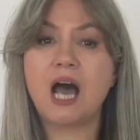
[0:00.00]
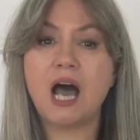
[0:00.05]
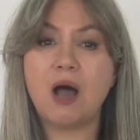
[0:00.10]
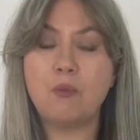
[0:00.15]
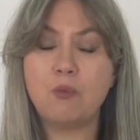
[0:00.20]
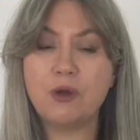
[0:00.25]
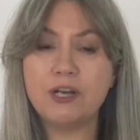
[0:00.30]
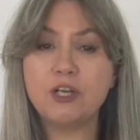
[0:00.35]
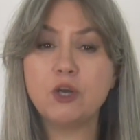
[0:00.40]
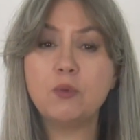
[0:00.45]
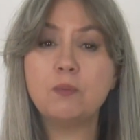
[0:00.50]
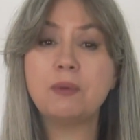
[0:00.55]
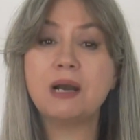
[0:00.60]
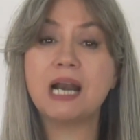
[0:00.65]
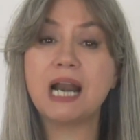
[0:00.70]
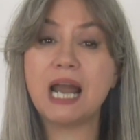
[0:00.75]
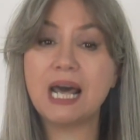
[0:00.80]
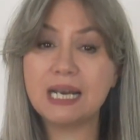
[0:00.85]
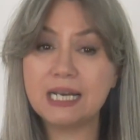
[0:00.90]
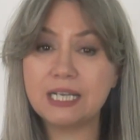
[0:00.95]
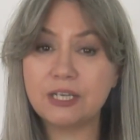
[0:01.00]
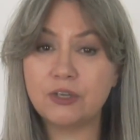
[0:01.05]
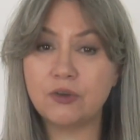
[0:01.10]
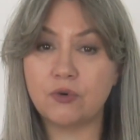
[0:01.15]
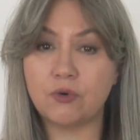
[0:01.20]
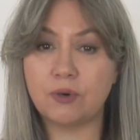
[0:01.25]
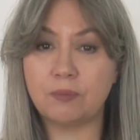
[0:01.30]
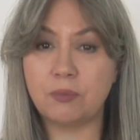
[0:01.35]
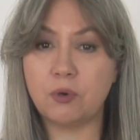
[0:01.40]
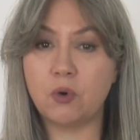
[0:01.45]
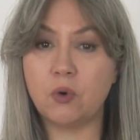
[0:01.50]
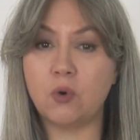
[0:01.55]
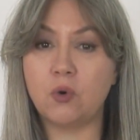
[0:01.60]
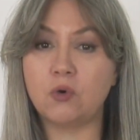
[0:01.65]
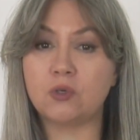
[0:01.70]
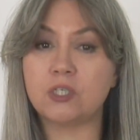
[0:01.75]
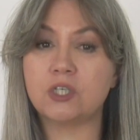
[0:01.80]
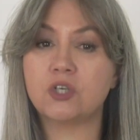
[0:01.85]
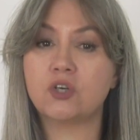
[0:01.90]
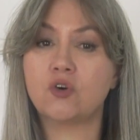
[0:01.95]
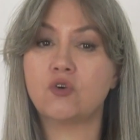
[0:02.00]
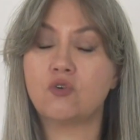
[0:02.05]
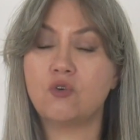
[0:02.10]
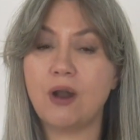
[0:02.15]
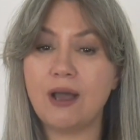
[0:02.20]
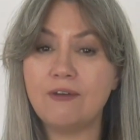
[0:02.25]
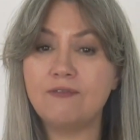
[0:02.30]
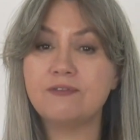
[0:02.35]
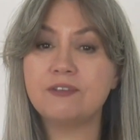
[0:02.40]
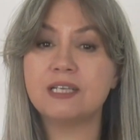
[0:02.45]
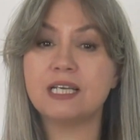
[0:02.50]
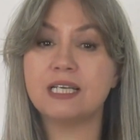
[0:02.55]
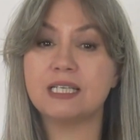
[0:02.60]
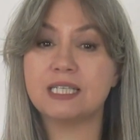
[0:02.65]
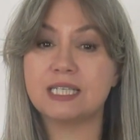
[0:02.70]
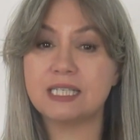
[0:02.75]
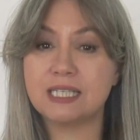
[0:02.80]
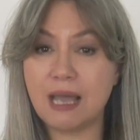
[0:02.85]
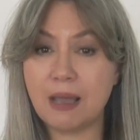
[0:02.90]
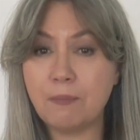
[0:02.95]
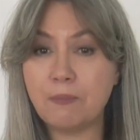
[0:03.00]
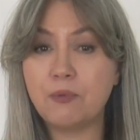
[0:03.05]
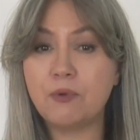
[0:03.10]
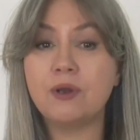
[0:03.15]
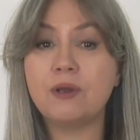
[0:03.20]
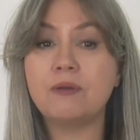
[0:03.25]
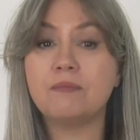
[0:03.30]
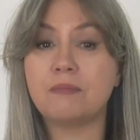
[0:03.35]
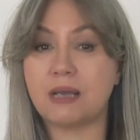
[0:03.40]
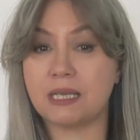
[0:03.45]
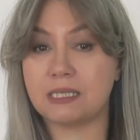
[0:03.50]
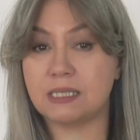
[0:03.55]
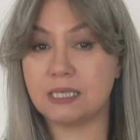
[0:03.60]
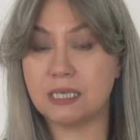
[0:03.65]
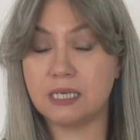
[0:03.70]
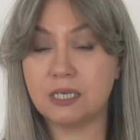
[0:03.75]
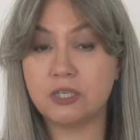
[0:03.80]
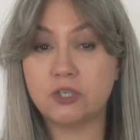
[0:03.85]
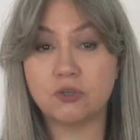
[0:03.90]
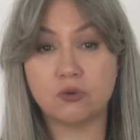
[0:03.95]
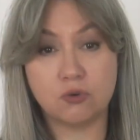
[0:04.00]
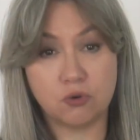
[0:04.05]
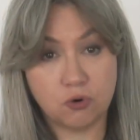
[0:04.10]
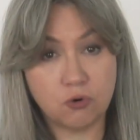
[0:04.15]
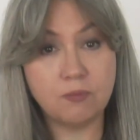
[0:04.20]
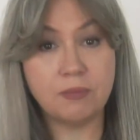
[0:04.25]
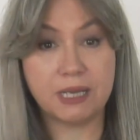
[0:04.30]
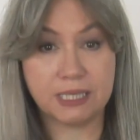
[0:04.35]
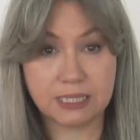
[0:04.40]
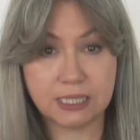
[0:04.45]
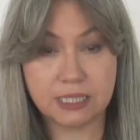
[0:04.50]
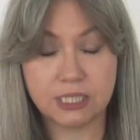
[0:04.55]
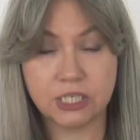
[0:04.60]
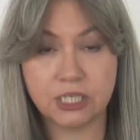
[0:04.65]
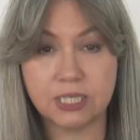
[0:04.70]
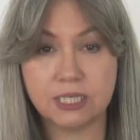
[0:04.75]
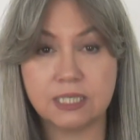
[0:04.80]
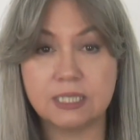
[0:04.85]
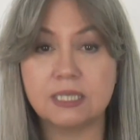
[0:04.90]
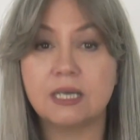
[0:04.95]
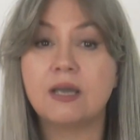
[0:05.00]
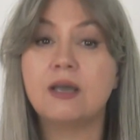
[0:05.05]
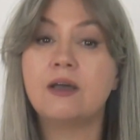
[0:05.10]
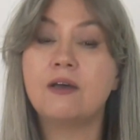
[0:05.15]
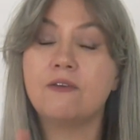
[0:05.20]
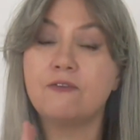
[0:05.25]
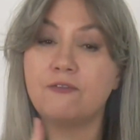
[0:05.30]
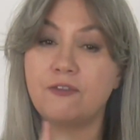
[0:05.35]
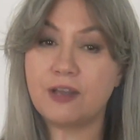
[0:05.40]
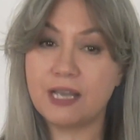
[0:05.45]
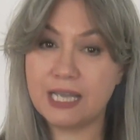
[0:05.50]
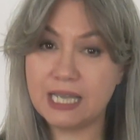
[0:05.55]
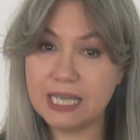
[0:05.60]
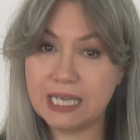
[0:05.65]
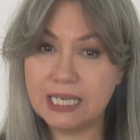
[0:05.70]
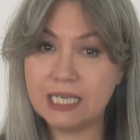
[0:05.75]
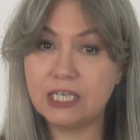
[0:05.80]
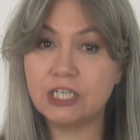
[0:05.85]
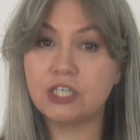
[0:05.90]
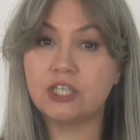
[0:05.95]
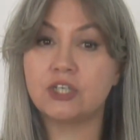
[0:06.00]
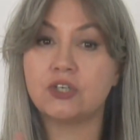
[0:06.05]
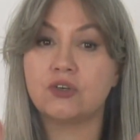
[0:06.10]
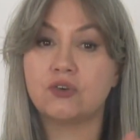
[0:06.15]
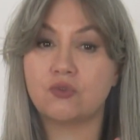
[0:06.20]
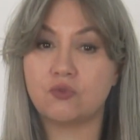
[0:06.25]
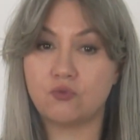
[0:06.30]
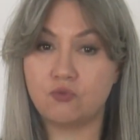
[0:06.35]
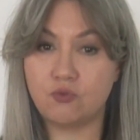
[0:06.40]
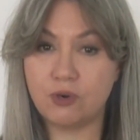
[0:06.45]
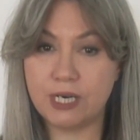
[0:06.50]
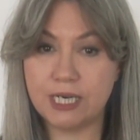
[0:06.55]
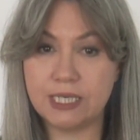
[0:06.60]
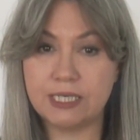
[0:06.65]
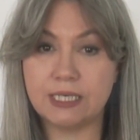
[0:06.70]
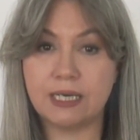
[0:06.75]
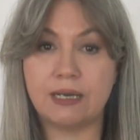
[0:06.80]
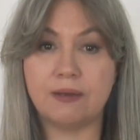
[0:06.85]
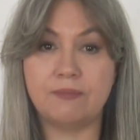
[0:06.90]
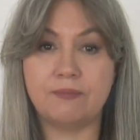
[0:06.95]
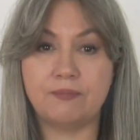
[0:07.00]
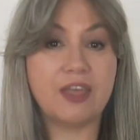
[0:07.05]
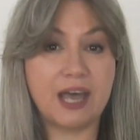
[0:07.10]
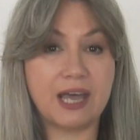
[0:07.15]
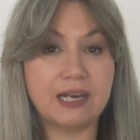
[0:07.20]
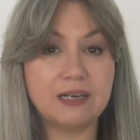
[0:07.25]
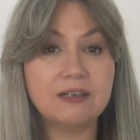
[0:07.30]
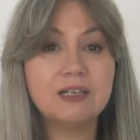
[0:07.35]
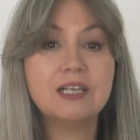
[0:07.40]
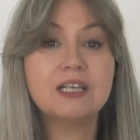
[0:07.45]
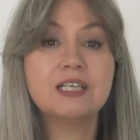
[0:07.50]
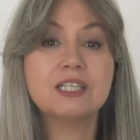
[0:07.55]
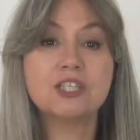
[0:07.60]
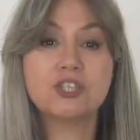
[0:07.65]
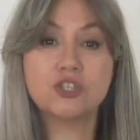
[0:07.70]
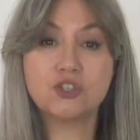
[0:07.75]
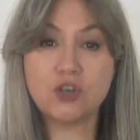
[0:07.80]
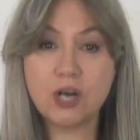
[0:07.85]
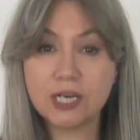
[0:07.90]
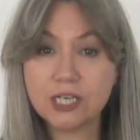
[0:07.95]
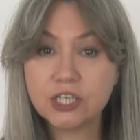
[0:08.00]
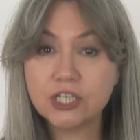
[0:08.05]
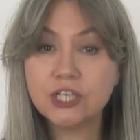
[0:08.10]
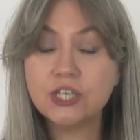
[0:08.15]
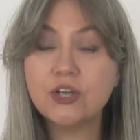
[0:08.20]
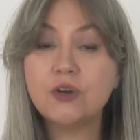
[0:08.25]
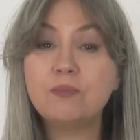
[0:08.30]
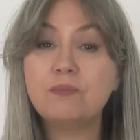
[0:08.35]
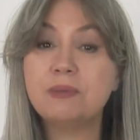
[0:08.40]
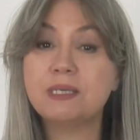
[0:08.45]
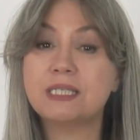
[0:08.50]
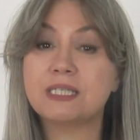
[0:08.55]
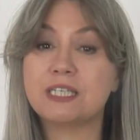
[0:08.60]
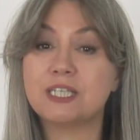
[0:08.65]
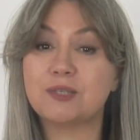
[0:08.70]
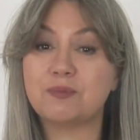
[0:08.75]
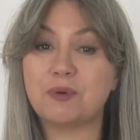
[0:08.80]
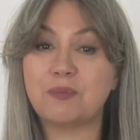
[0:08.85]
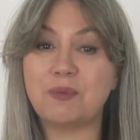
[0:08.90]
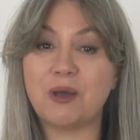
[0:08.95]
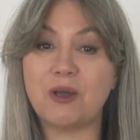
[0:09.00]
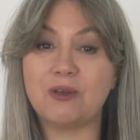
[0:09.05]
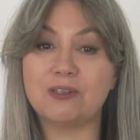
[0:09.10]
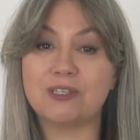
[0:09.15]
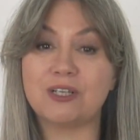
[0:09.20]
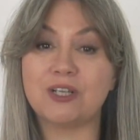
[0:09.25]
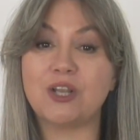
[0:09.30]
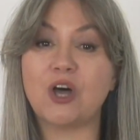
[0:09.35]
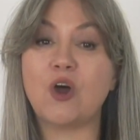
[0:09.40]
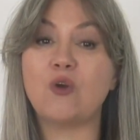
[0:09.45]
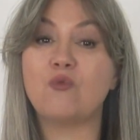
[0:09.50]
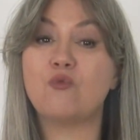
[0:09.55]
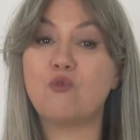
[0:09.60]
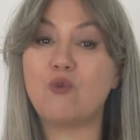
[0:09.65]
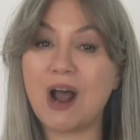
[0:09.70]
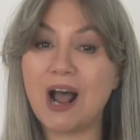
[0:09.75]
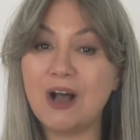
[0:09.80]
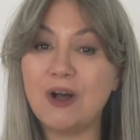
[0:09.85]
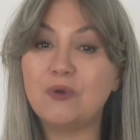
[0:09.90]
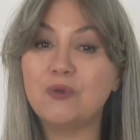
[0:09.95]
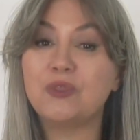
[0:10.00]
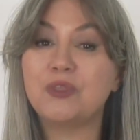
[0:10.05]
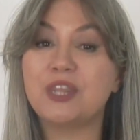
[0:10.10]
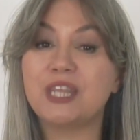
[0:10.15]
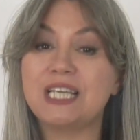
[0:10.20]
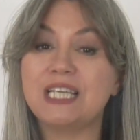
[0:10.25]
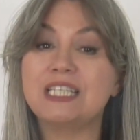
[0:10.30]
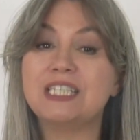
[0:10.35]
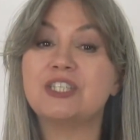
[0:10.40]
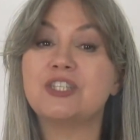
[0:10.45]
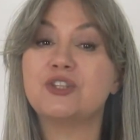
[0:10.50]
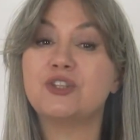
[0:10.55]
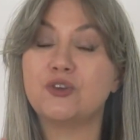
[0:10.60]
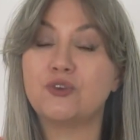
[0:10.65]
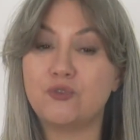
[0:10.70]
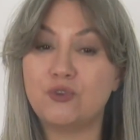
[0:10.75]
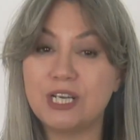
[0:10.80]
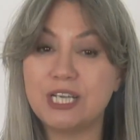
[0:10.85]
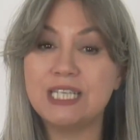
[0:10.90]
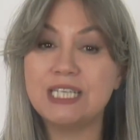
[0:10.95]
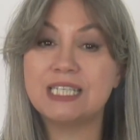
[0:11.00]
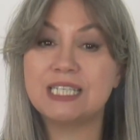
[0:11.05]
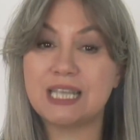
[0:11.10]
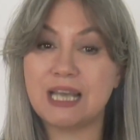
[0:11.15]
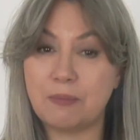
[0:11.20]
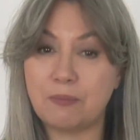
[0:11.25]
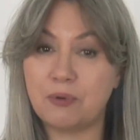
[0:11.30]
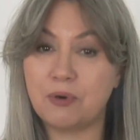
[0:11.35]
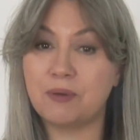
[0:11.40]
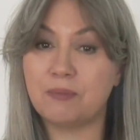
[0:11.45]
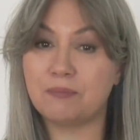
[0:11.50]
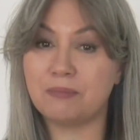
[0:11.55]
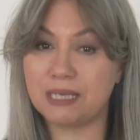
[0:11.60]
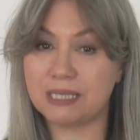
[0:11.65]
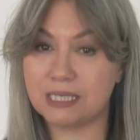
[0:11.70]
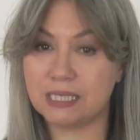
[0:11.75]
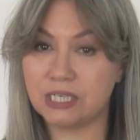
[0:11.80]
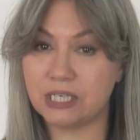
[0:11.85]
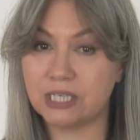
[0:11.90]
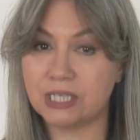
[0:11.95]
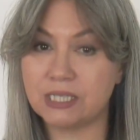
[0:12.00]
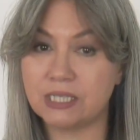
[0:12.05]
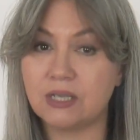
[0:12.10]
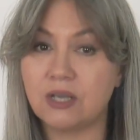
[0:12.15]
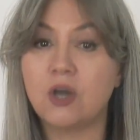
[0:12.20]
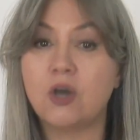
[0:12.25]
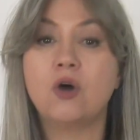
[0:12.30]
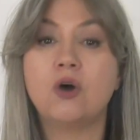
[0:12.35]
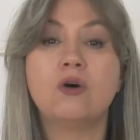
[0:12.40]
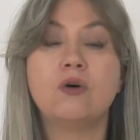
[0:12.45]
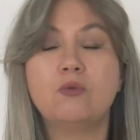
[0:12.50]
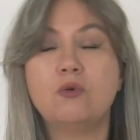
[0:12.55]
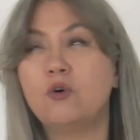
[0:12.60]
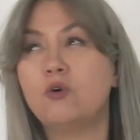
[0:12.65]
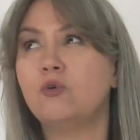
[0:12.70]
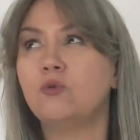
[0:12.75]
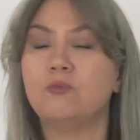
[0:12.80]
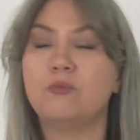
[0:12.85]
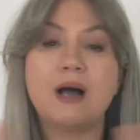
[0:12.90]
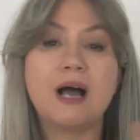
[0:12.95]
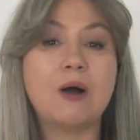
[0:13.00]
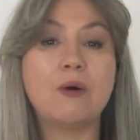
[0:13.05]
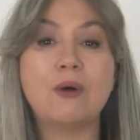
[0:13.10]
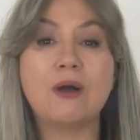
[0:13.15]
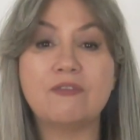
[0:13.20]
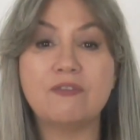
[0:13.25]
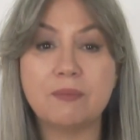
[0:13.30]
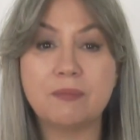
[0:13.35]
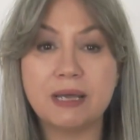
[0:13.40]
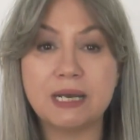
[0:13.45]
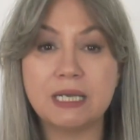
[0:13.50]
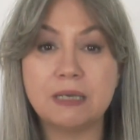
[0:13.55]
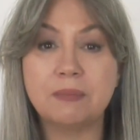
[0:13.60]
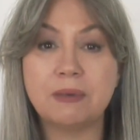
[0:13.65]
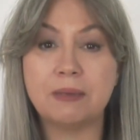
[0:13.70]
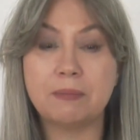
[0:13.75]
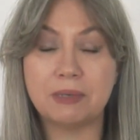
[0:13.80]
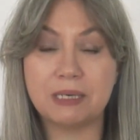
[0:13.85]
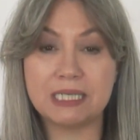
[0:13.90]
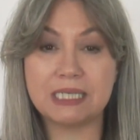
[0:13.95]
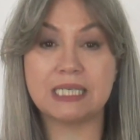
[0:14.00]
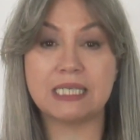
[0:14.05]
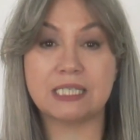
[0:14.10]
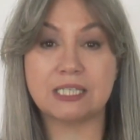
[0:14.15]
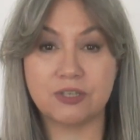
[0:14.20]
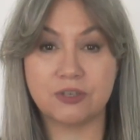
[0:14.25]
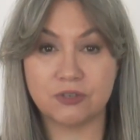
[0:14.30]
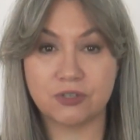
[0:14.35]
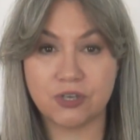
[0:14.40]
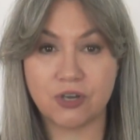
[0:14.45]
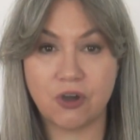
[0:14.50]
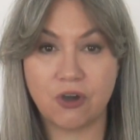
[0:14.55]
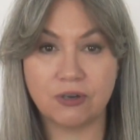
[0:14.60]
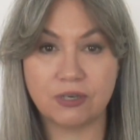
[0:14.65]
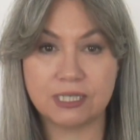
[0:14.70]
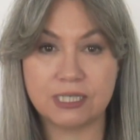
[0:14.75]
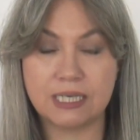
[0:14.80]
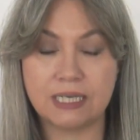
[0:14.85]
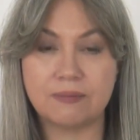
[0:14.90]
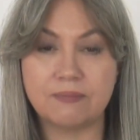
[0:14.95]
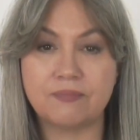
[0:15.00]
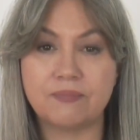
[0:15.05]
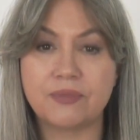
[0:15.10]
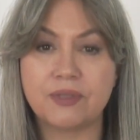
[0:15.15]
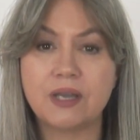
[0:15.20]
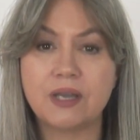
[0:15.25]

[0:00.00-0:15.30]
And when you're planning your report, craft a separate message or messages for each reader. Then structure your business proposal around these three separate messages, or however many people it is you're targeting.